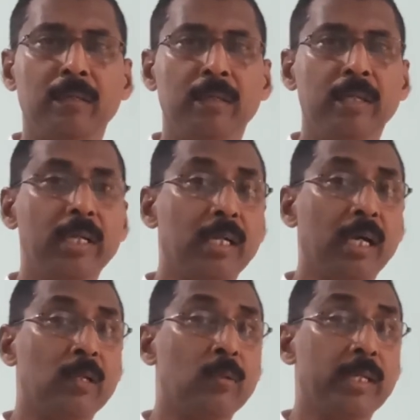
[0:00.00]
he
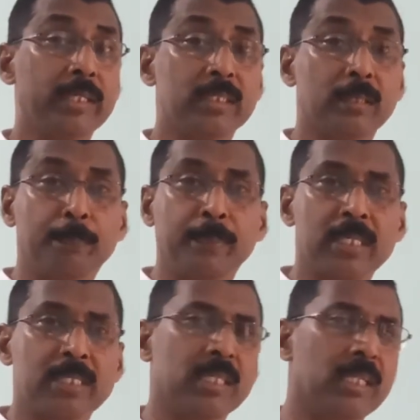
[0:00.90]
calculated the
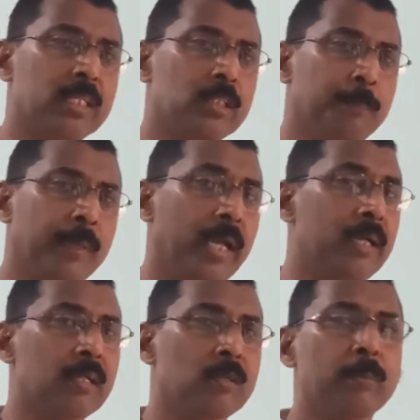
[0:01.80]
percentage of
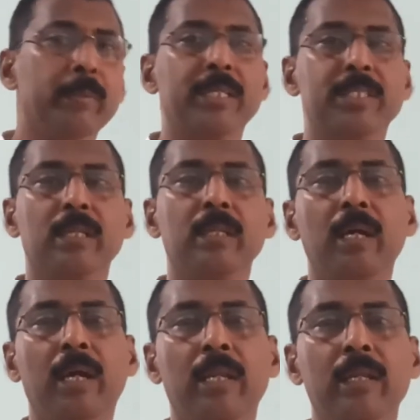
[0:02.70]
parental combination
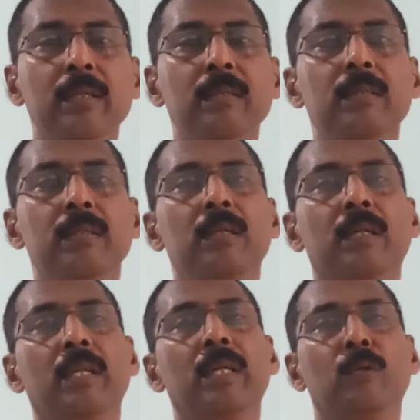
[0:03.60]
and
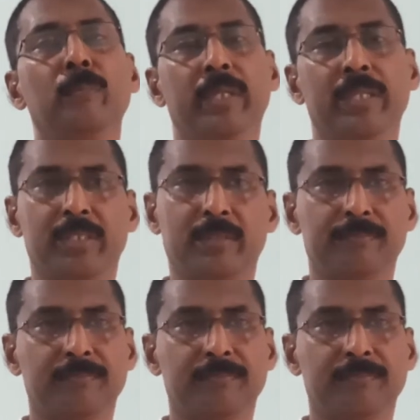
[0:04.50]
recombination.